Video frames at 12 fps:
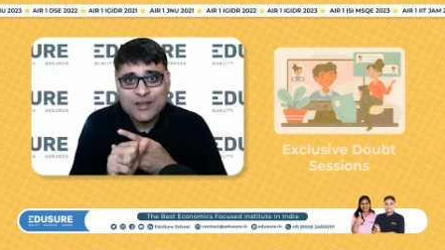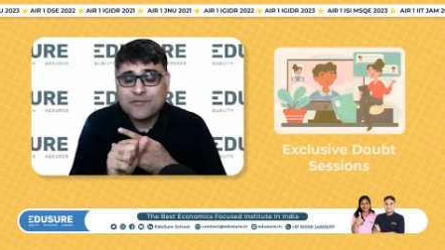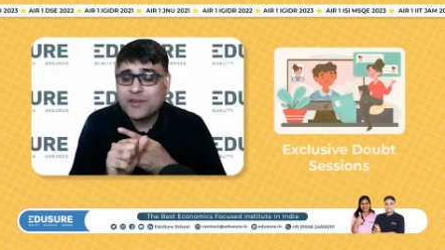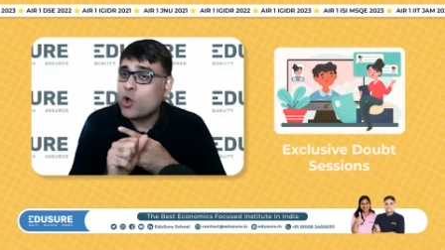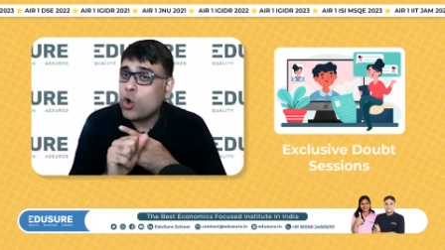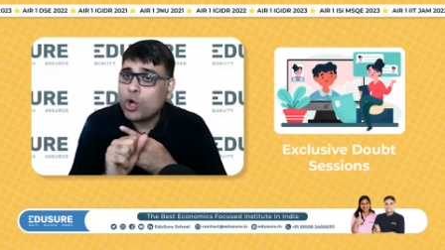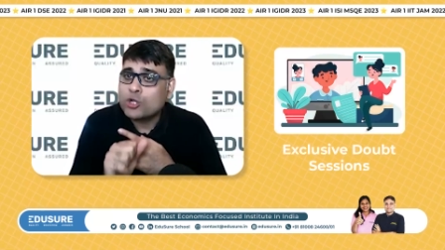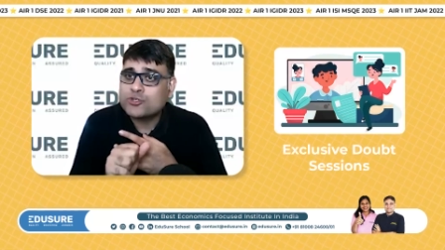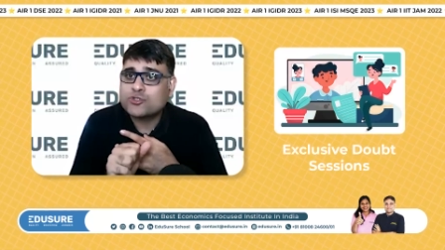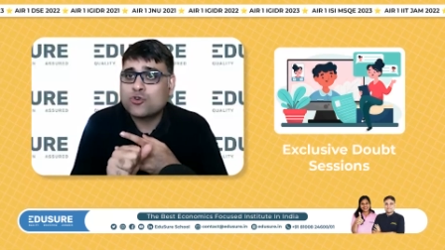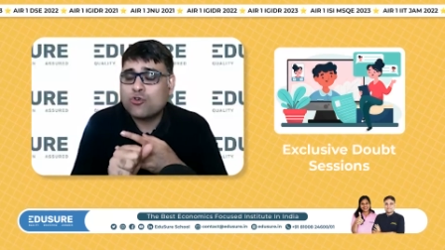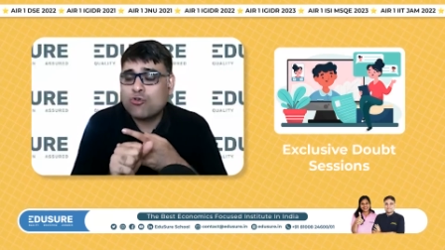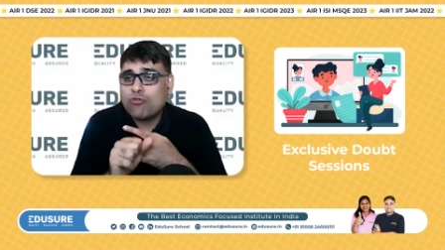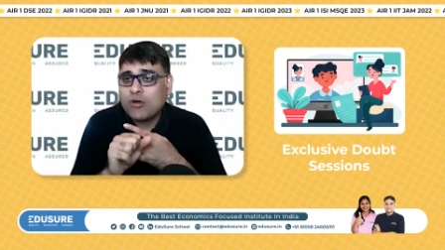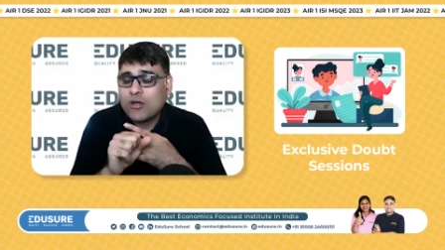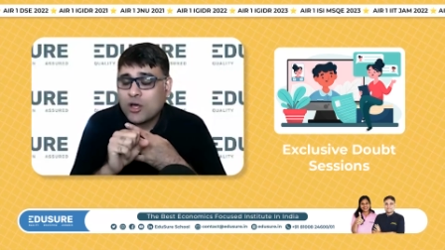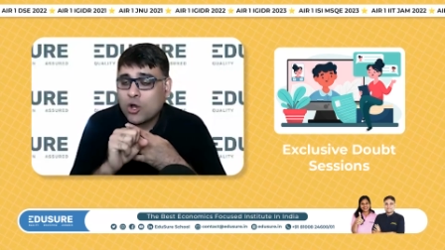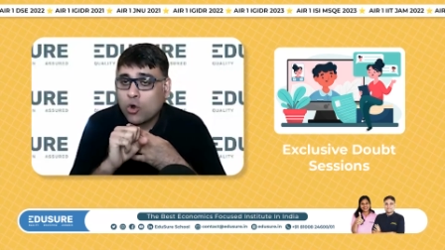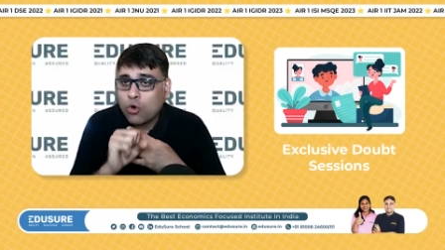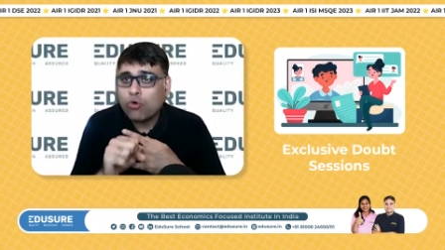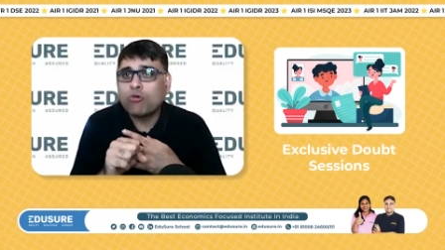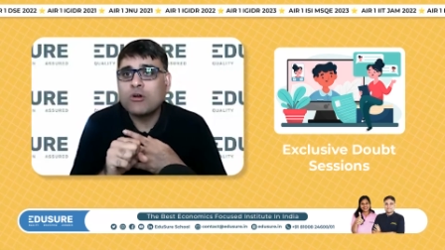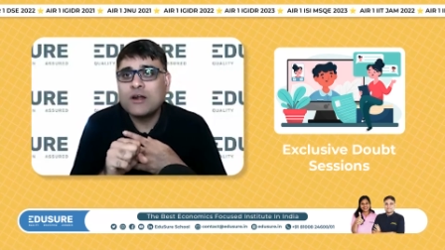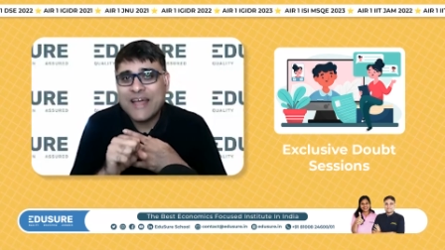we also
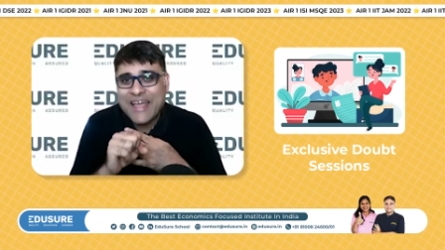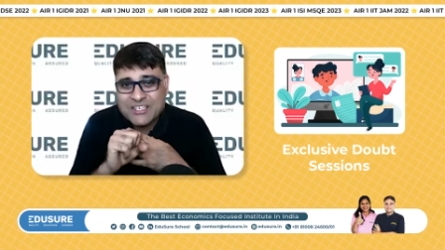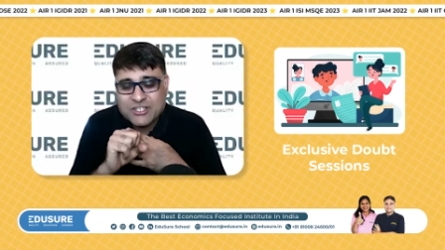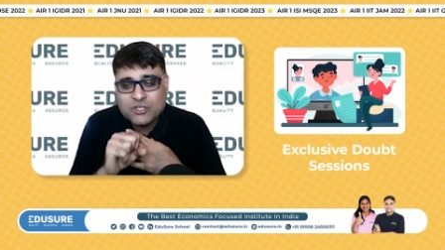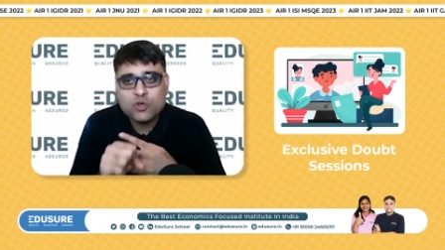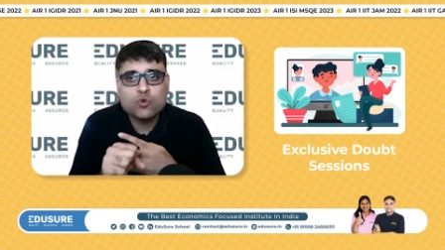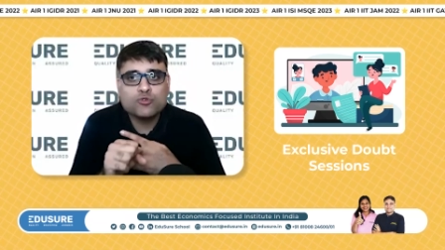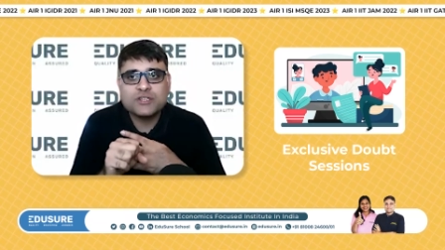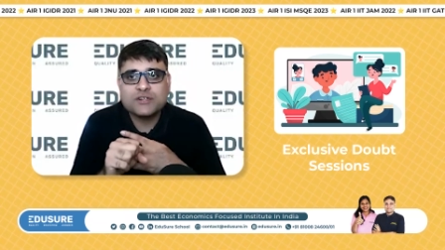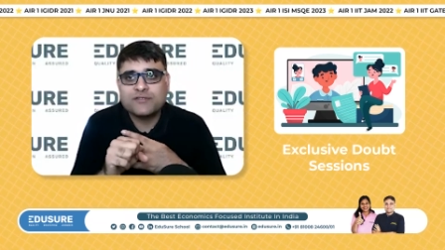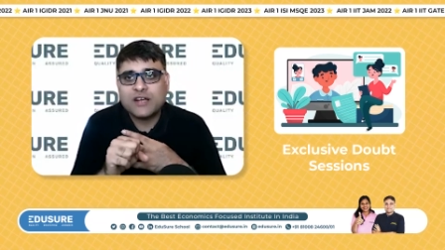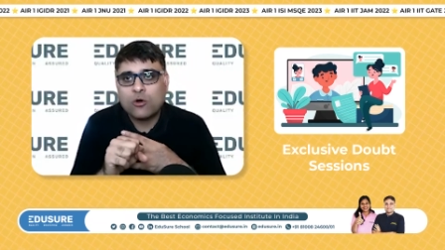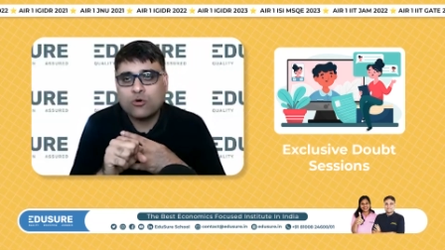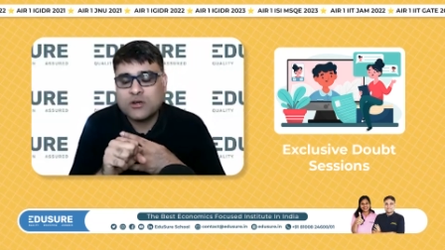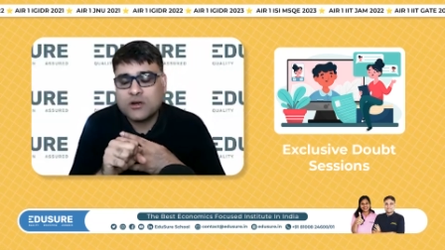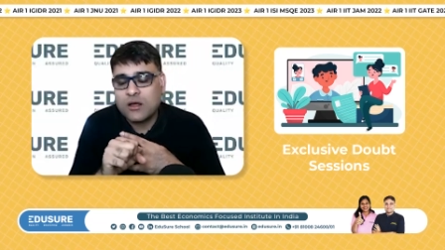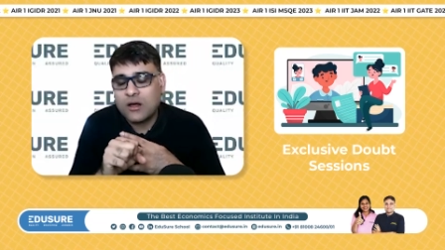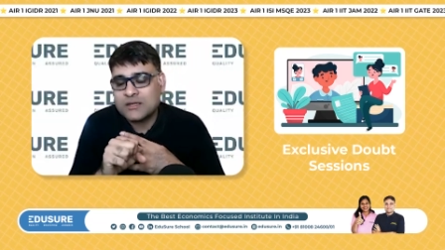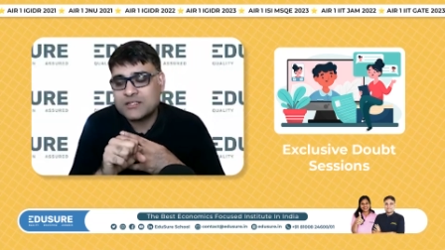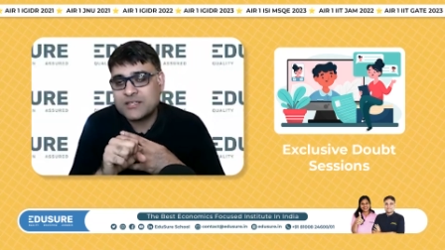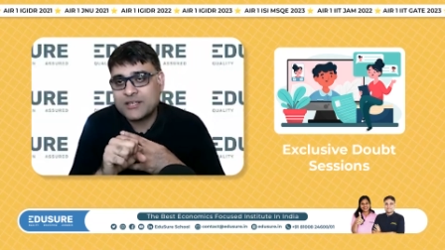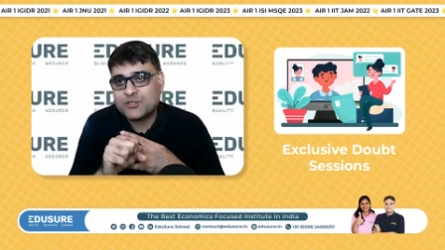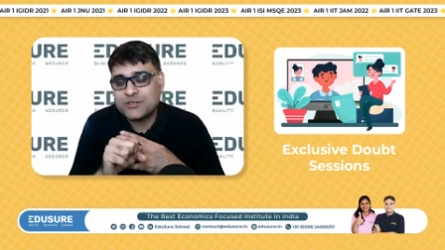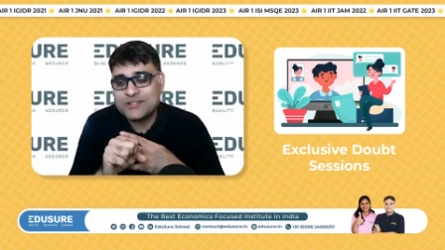hold exclusive doubt uh,
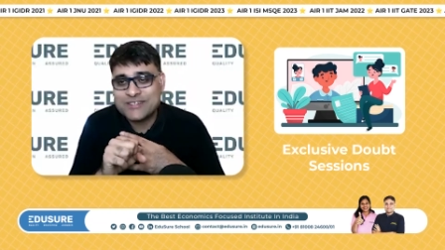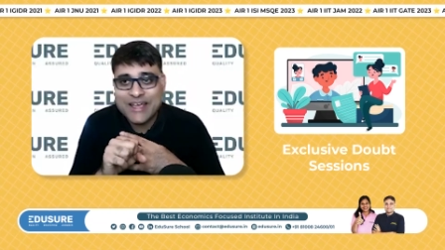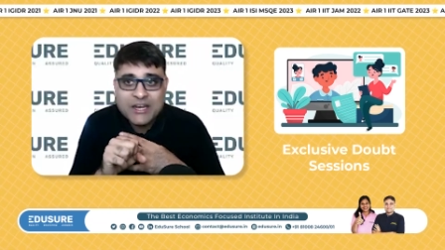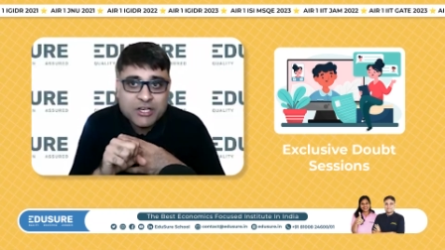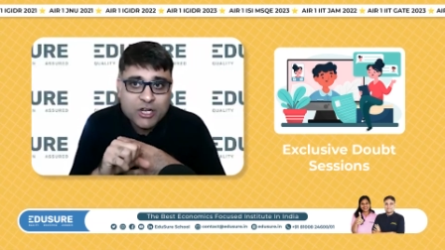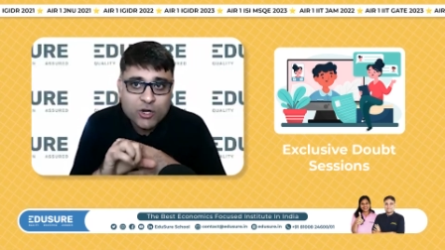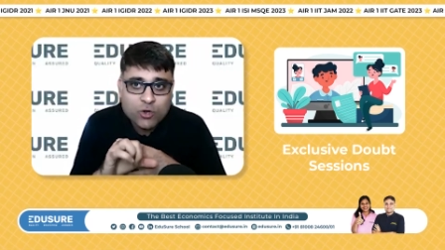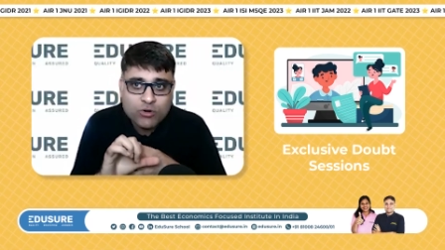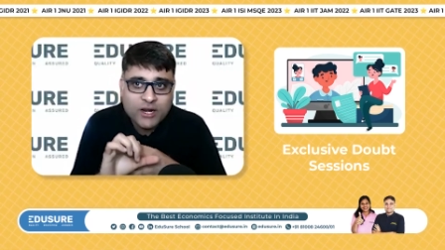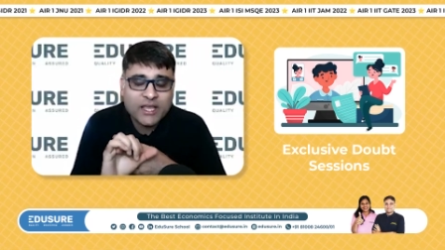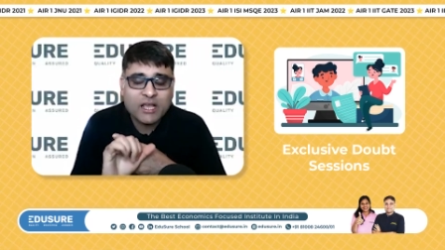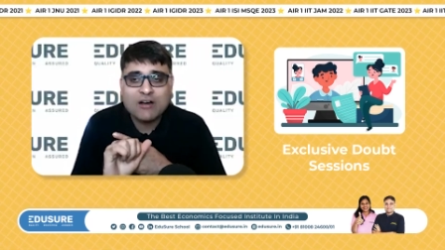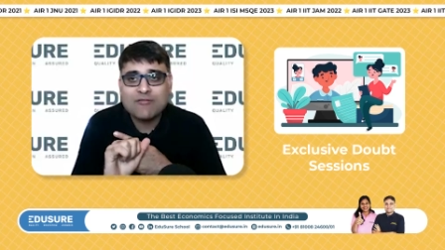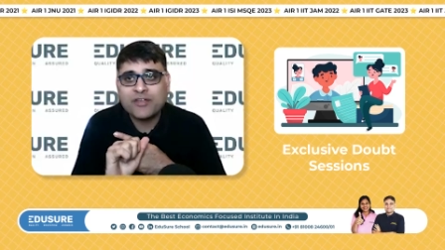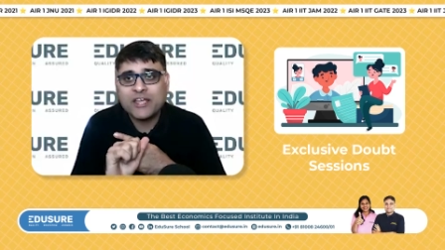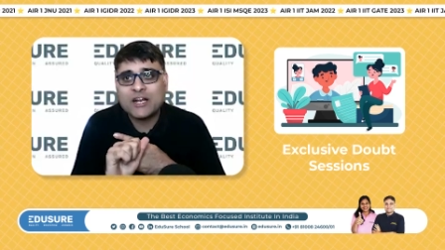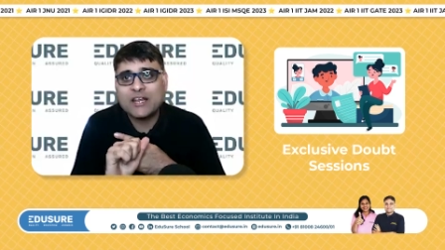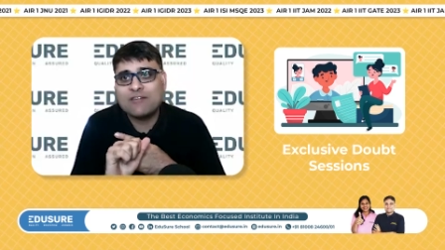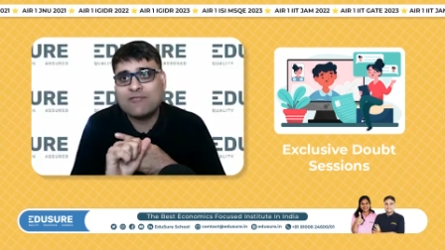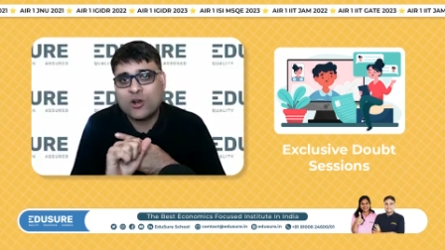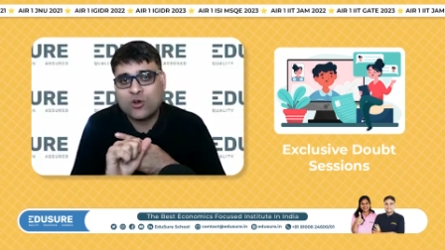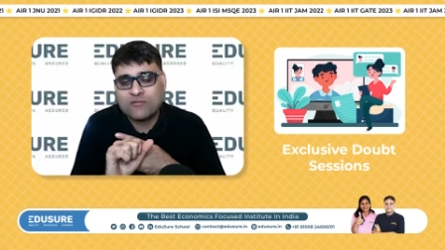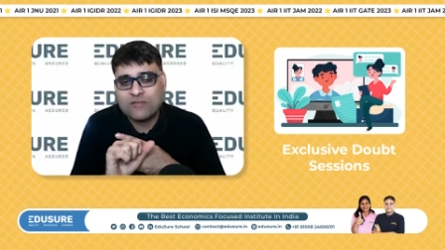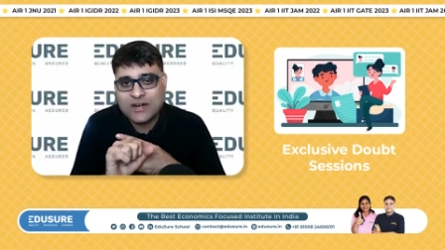sessions, including a weekly one
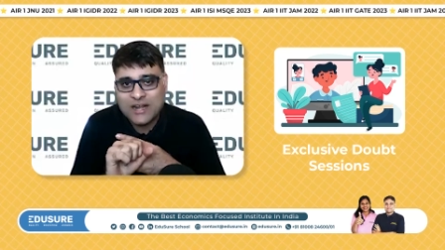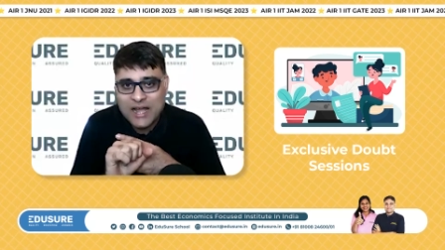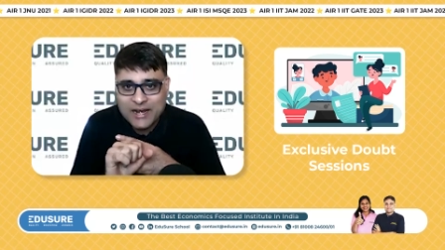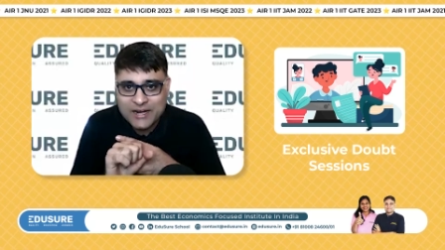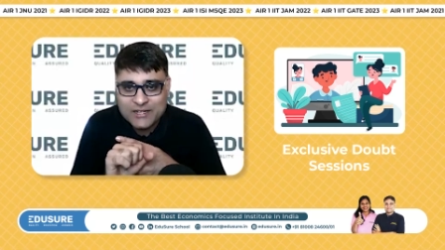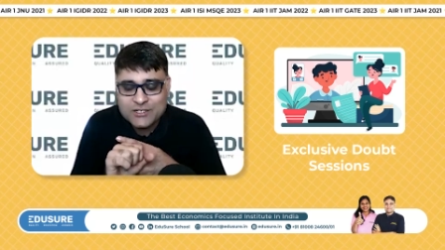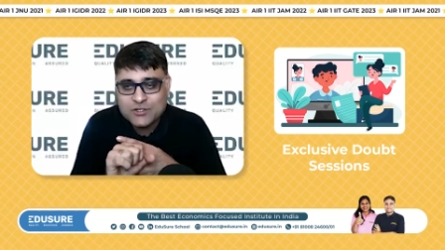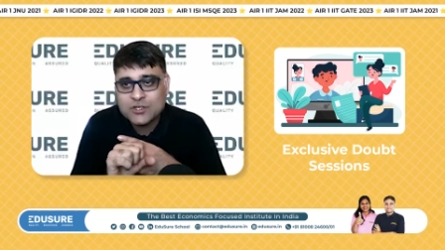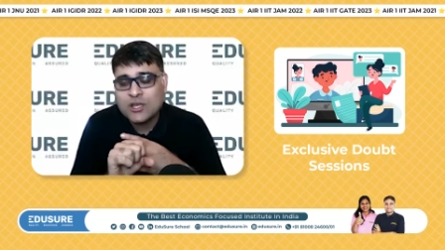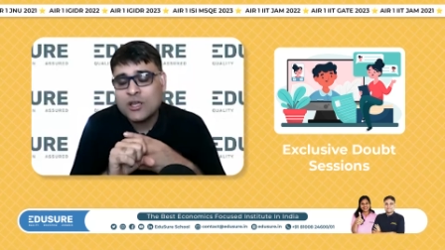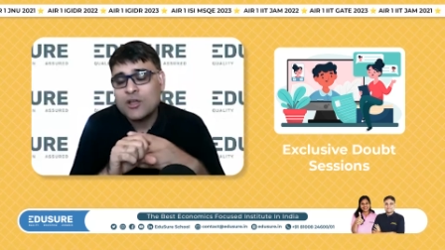on one guidance